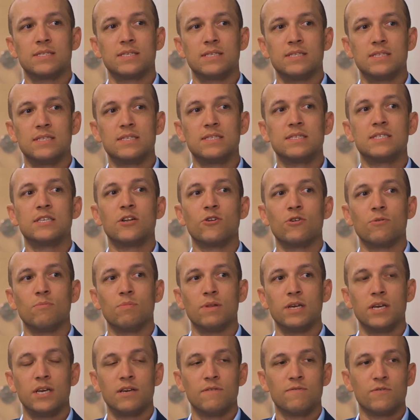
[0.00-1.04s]

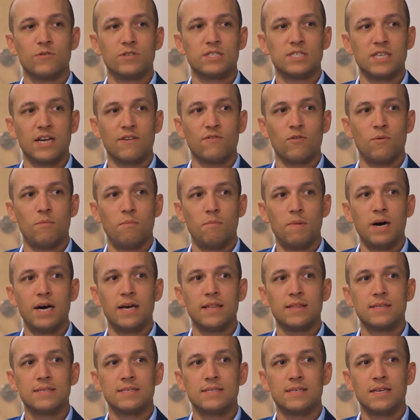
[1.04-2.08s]
considerably for several
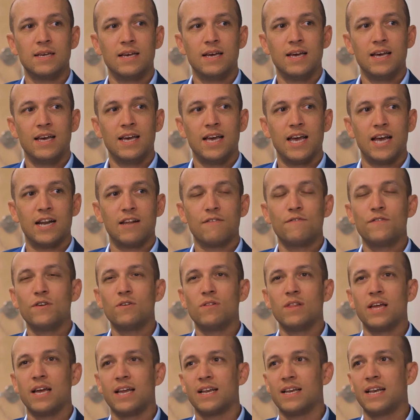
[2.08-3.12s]
months. And I
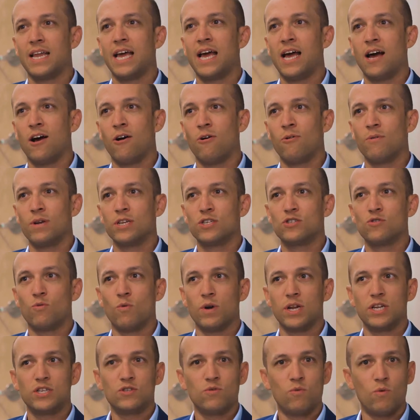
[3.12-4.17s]
feel like now in
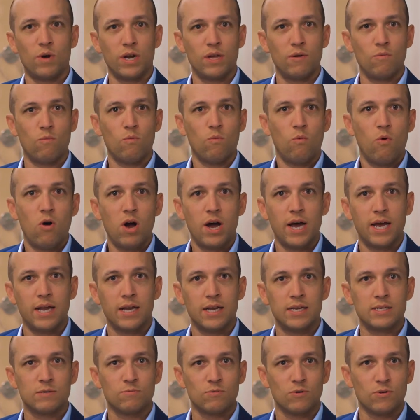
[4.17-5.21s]

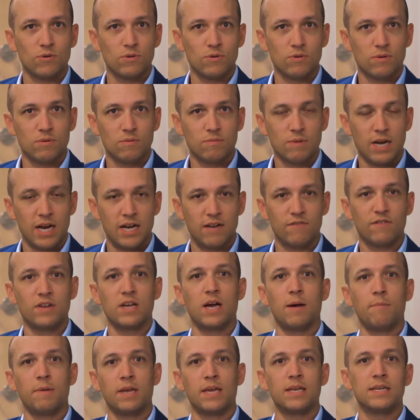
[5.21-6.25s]
2021, as we're kind of
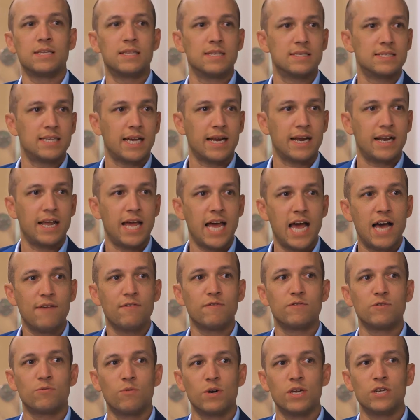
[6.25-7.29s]
coming into the second half
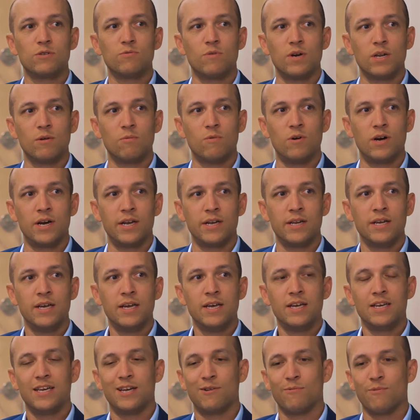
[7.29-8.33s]
of 2021
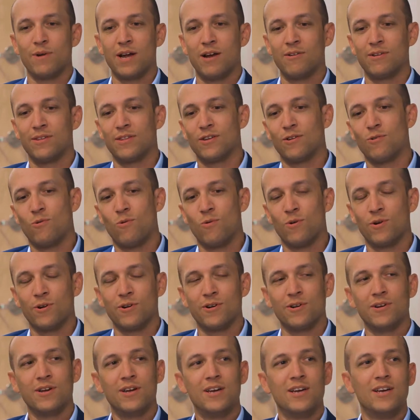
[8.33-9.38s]
and rounding the
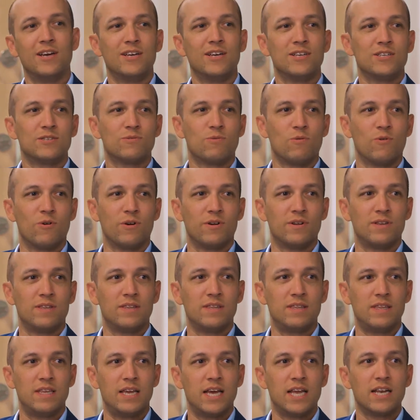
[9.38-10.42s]
corner toward
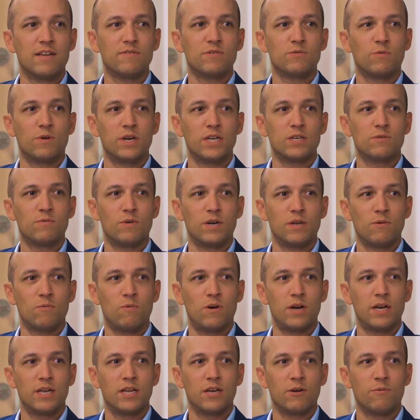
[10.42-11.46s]
the end of
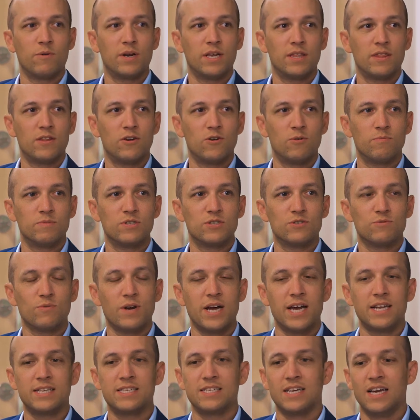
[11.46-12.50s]
2021 here, we're hitting the home
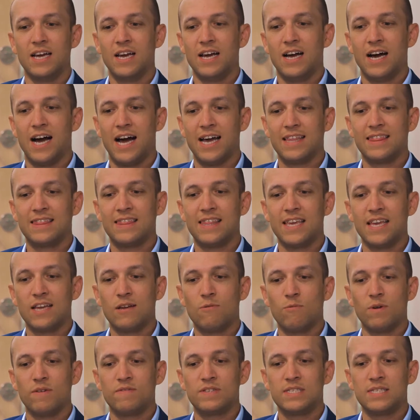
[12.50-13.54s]
stretch. I think
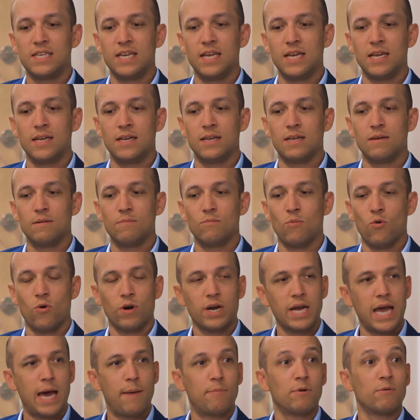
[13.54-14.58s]
we've seen more
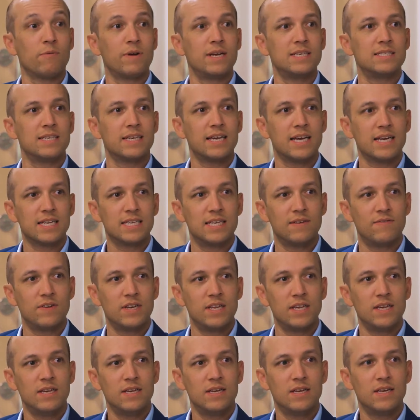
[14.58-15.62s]
capital raising
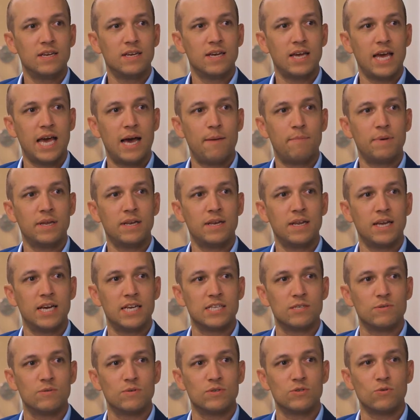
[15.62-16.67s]
activity happen
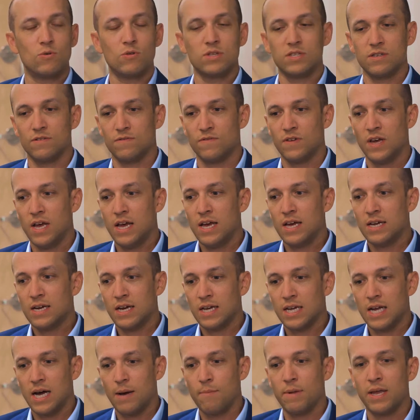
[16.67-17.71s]
as a result of
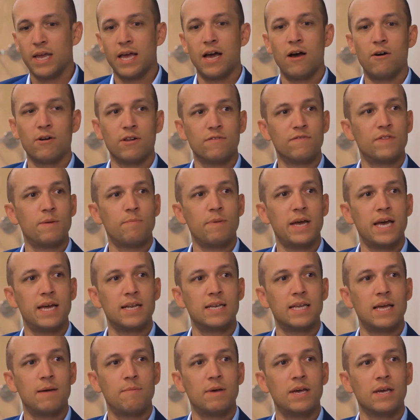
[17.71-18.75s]
coming out of the
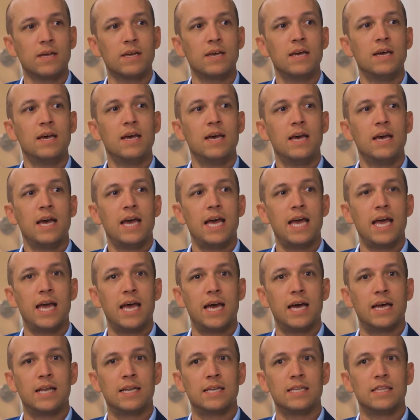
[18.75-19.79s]
pandemic,
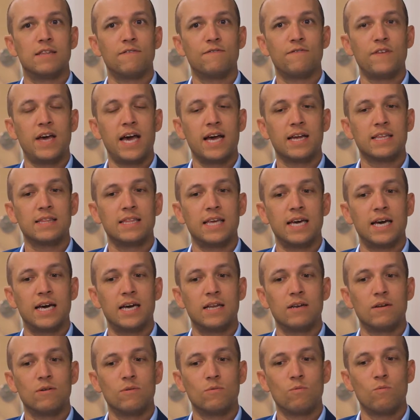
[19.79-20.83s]
and the fact
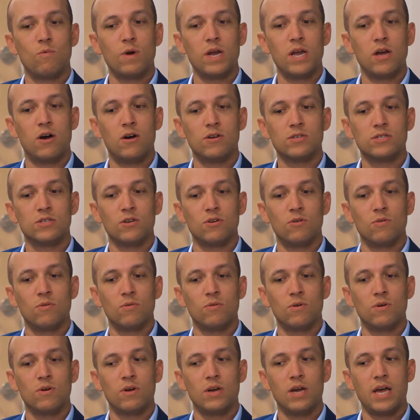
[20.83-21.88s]
that we
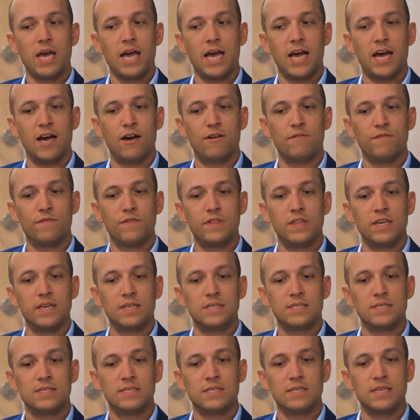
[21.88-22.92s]
also have
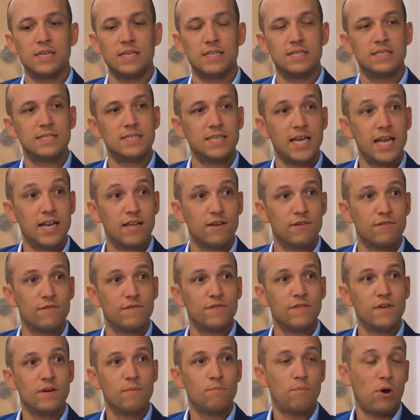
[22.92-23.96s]
this
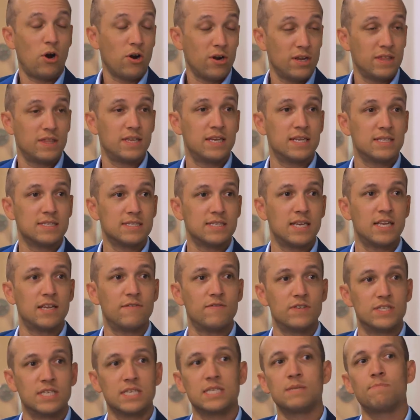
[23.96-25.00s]
incentive. Part of the
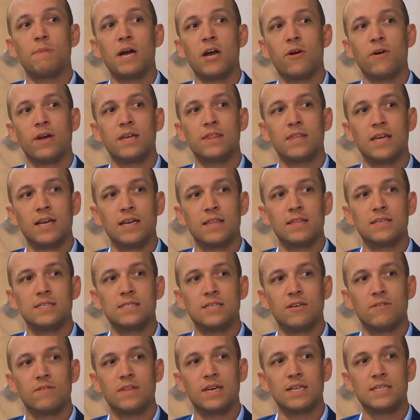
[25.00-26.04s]
incentive is expiring at the end of
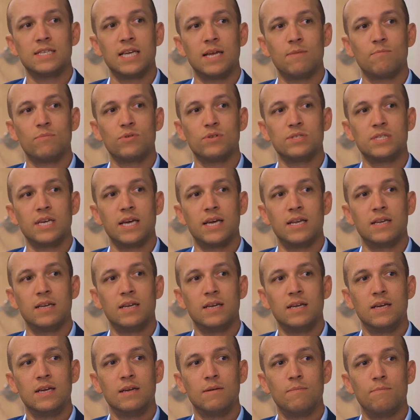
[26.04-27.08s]
this year, that 10%
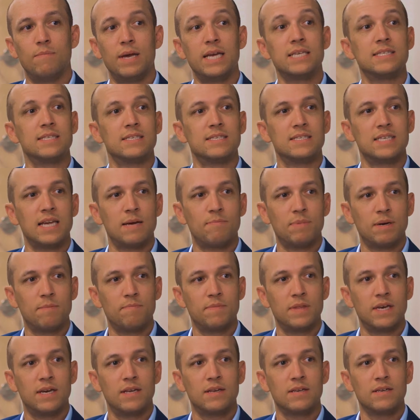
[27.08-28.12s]
basis step
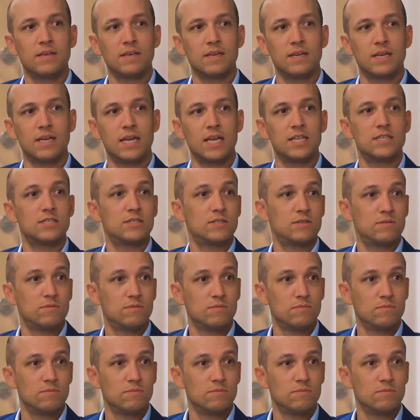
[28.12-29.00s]
up that gets